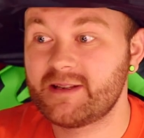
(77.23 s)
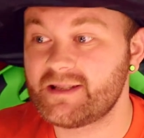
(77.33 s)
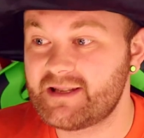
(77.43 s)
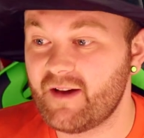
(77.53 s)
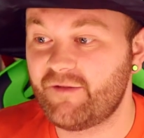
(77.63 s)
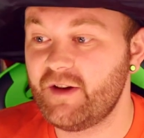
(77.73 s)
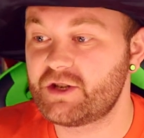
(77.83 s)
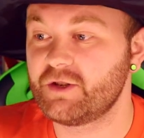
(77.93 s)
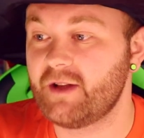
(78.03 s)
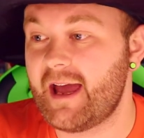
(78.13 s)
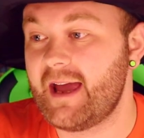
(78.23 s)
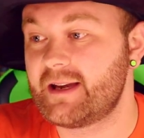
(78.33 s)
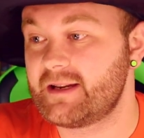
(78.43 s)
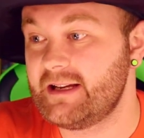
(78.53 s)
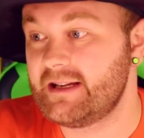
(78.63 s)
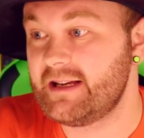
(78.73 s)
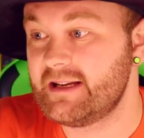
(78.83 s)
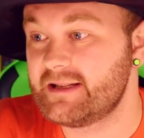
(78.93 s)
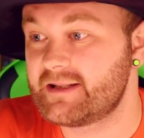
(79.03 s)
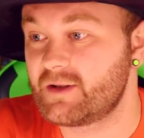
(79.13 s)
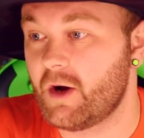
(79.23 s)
This is the official, and it is